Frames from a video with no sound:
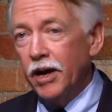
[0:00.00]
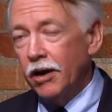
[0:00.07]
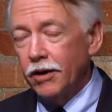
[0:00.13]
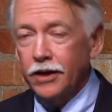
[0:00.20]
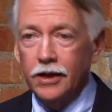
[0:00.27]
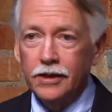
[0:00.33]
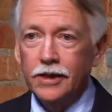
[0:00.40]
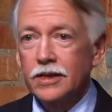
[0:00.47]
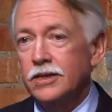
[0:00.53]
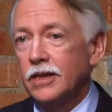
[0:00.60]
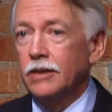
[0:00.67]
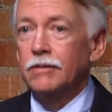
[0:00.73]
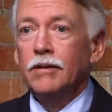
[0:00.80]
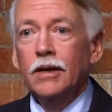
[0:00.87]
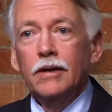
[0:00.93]
America, and they
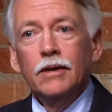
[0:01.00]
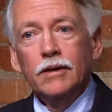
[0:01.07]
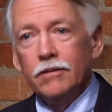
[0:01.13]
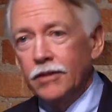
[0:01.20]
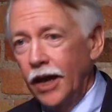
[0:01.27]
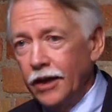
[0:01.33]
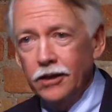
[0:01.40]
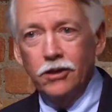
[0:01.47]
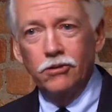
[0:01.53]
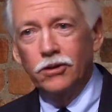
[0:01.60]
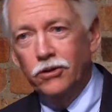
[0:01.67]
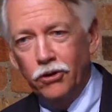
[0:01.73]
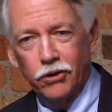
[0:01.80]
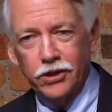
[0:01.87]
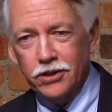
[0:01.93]
said, "Thank you,
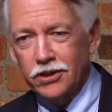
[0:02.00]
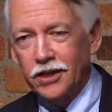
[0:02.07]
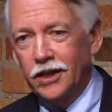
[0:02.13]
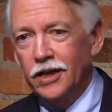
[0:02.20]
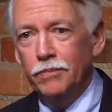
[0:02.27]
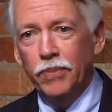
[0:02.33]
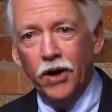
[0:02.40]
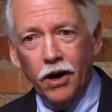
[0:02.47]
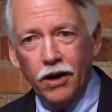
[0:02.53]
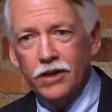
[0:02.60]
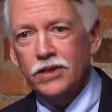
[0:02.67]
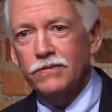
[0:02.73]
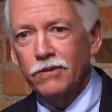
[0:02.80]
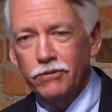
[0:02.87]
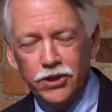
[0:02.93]
New York City
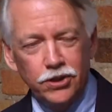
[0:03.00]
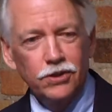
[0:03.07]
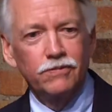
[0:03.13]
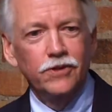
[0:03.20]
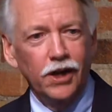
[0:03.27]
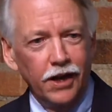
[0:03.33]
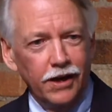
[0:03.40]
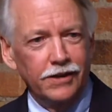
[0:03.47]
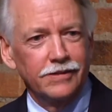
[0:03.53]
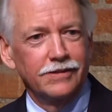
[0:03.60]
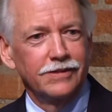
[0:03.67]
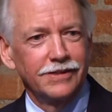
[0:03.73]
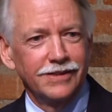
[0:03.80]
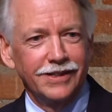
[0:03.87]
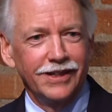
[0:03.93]
Parks, for what you've
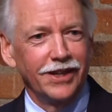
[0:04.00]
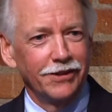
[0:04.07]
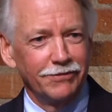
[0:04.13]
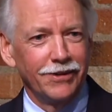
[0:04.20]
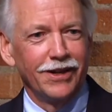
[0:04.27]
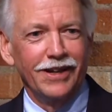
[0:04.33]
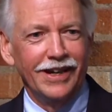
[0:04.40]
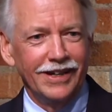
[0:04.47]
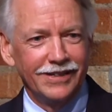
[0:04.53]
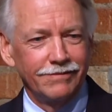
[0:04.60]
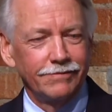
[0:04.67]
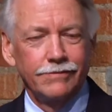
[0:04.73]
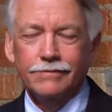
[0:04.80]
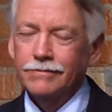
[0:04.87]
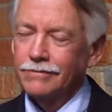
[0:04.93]
done." You know, we we're like,
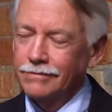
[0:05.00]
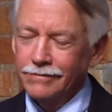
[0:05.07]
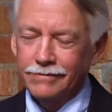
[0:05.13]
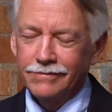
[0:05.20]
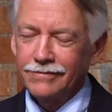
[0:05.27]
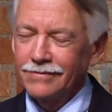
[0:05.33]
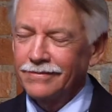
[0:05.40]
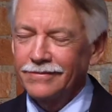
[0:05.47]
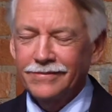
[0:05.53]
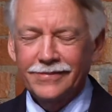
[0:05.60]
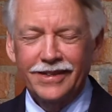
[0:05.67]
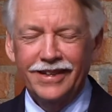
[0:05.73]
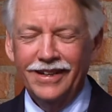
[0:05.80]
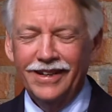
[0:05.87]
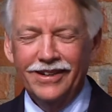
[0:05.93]

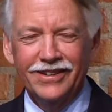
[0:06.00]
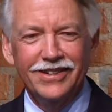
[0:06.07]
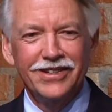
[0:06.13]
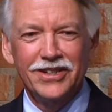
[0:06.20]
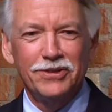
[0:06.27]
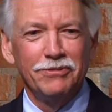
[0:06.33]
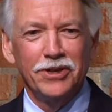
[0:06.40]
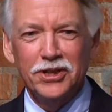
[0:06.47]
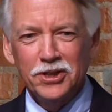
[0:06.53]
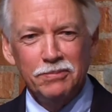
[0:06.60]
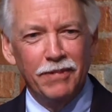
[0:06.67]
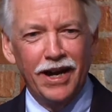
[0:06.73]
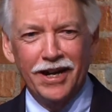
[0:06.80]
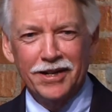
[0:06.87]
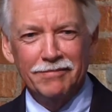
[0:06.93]
you know, you just want to
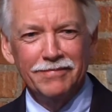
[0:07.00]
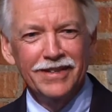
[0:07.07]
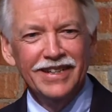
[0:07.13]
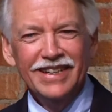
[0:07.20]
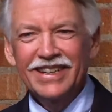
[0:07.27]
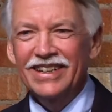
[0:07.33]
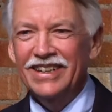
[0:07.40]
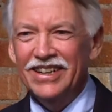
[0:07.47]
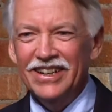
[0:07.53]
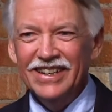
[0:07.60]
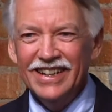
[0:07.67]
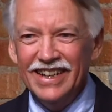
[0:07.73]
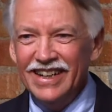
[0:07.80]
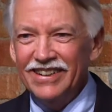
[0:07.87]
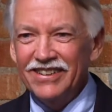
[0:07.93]
smack them. You
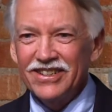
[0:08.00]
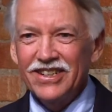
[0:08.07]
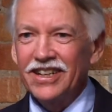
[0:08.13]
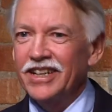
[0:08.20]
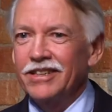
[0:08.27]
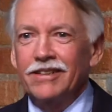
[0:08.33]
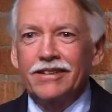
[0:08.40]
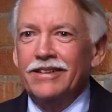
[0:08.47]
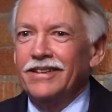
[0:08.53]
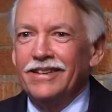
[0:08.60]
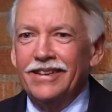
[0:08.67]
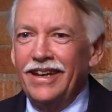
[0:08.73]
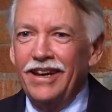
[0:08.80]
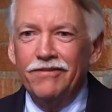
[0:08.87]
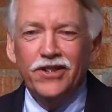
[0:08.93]
know, it's like
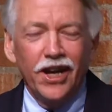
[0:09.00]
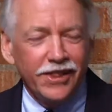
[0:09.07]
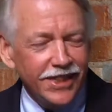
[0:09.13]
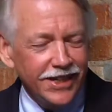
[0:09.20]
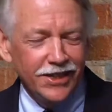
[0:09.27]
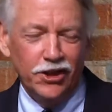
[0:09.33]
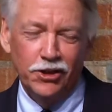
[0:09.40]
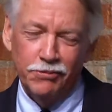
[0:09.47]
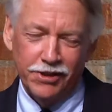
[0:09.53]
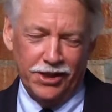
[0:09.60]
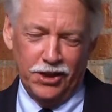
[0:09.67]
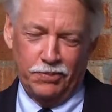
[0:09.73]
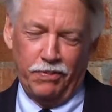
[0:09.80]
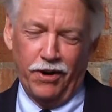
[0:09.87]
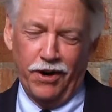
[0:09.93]
they have nothing to do with
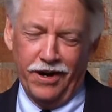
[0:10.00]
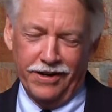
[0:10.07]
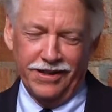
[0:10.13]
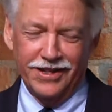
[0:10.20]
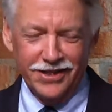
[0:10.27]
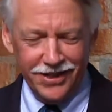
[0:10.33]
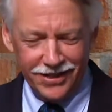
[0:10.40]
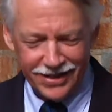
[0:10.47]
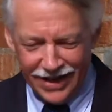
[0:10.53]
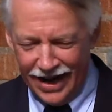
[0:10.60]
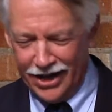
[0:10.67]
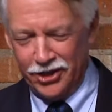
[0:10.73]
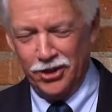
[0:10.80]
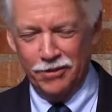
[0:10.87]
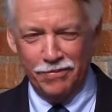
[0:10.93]
this park. This is
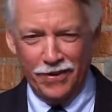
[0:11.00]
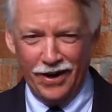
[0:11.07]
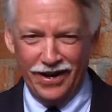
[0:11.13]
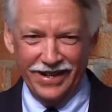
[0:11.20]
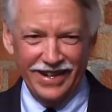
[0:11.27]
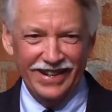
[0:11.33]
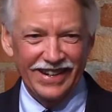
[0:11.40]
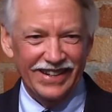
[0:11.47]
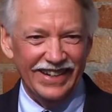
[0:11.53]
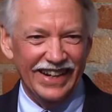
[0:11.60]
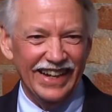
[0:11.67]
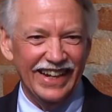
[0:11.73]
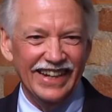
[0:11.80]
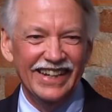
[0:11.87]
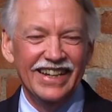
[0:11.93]
national park. You know,
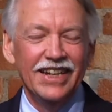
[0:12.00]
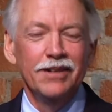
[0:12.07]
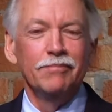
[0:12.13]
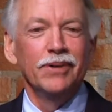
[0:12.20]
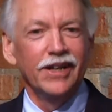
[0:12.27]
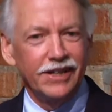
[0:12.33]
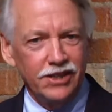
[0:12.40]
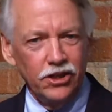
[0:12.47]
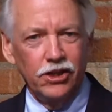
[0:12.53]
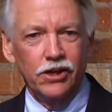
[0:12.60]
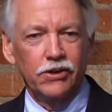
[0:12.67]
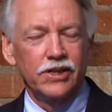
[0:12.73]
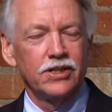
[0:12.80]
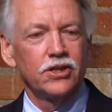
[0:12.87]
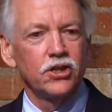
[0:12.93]
and but you
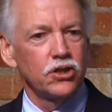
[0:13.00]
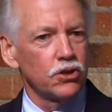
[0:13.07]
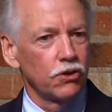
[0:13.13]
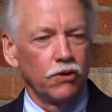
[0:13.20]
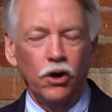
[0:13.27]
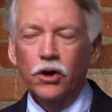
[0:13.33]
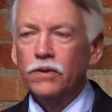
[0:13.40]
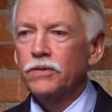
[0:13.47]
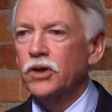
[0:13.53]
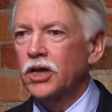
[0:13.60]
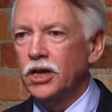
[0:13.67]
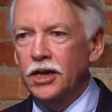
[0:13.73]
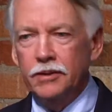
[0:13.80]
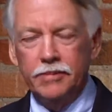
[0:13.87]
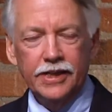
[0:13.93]
know, it's just sort of
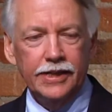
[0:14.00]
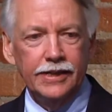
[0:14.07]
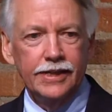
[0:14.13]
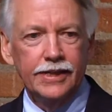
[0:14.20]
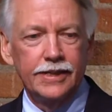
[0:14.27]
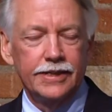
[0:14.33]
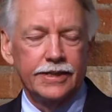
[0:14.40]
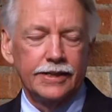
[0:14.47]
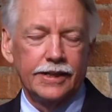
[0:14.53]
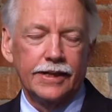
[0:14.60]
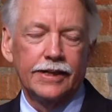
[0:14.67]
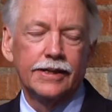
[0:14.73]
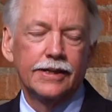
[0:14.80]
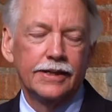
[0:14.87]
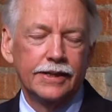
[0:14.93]
overcoming these uh,